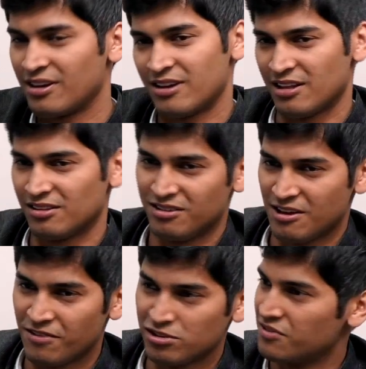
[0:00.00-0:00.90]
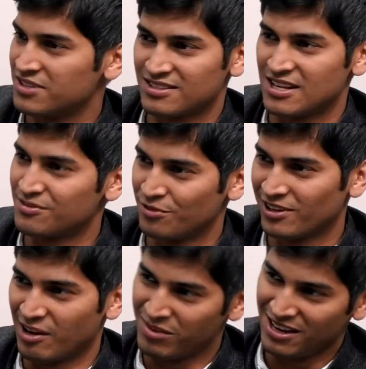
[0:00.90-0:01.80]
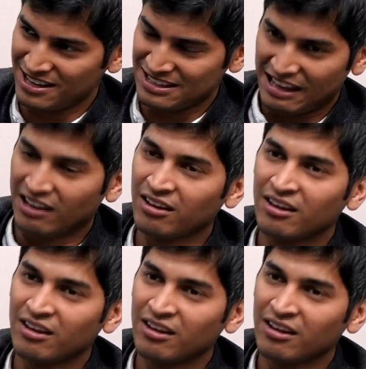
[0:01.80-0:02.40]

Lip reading: and the definition of successful can be anything,